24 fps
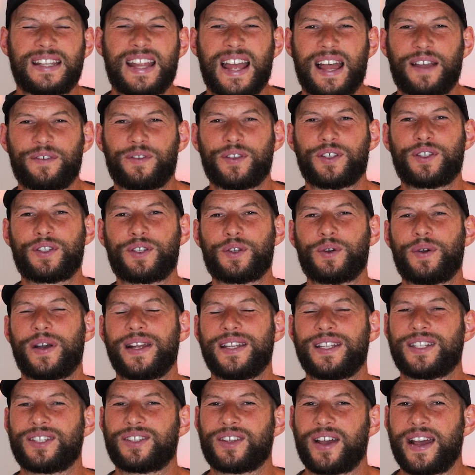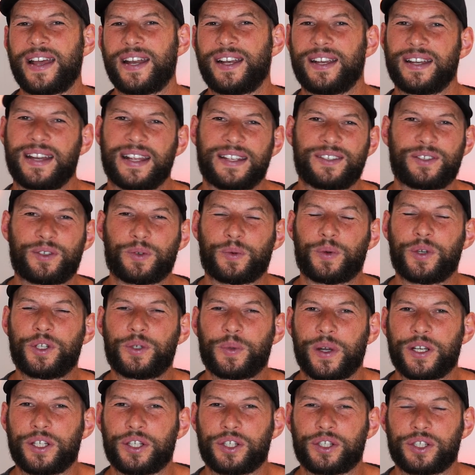Now, if you're still undecided as to which
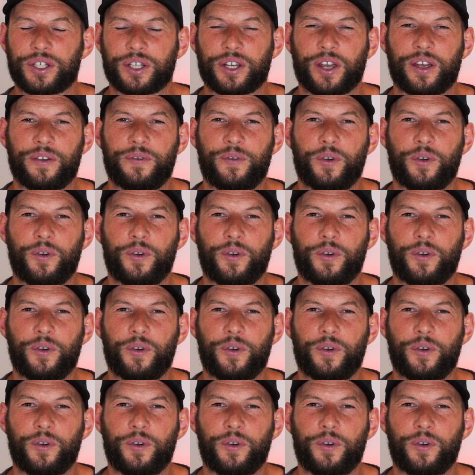one you should go